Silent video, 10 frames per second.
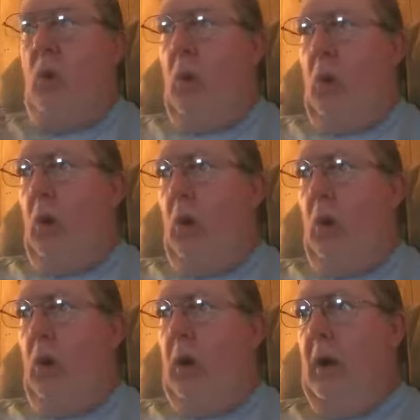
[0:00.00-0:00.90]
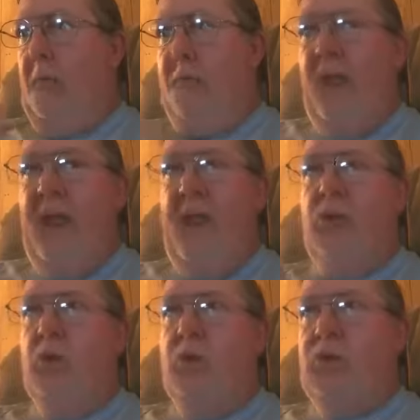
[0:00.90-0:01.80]
or, or a
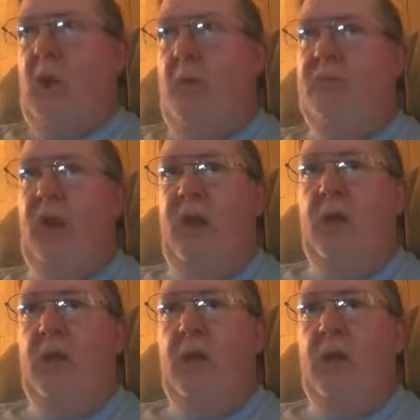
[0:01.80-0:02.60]
badge or something.